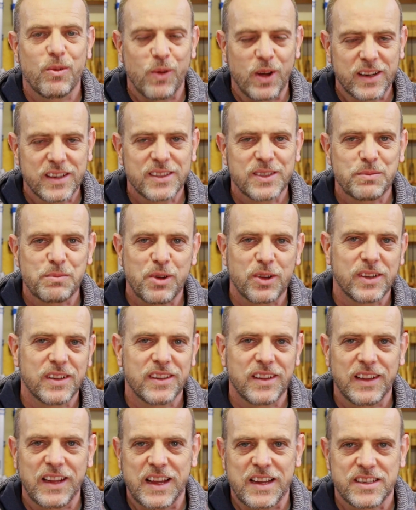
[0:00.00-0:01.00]
One is a
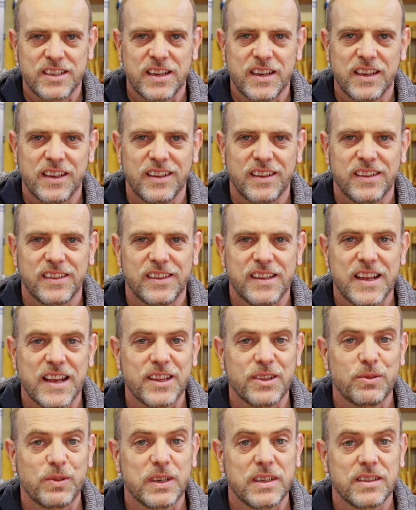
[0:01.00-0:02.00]
modern classic, the
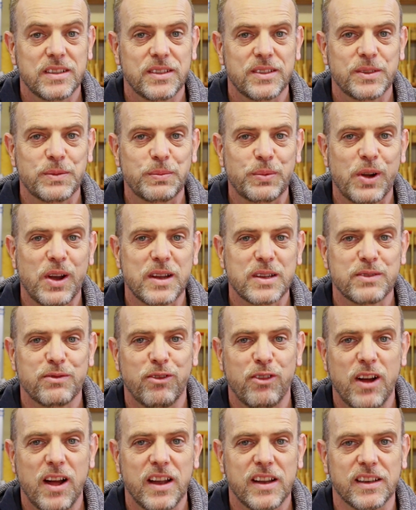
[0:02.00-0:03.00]
other one is a surprise
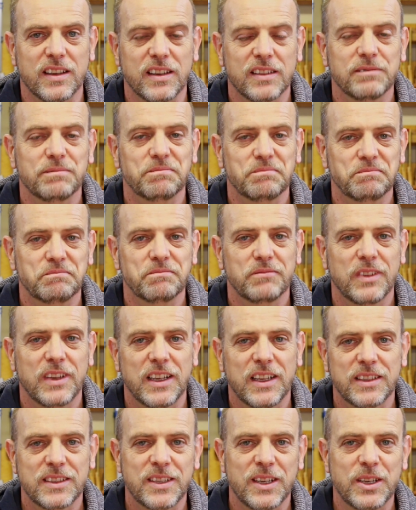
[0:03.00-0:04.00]
find.
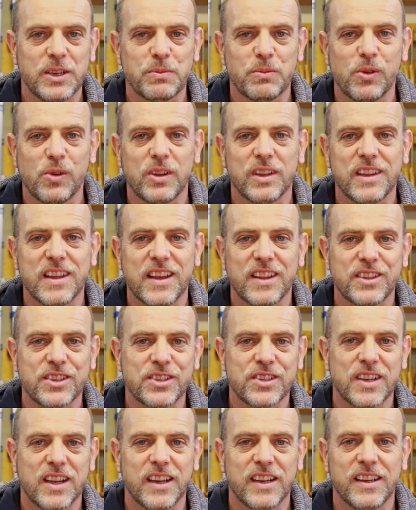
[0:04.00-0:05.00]
I'll tell you more on the other
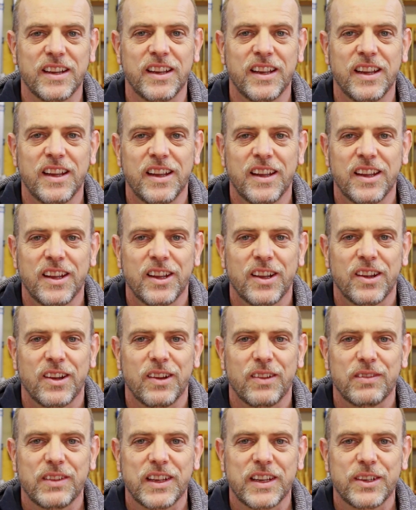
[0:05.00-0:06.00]
side
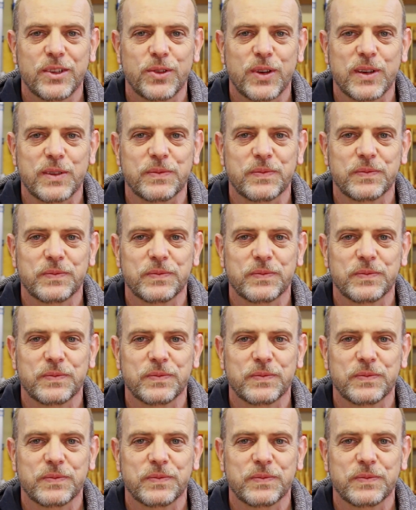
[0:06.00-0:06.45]
of the intro.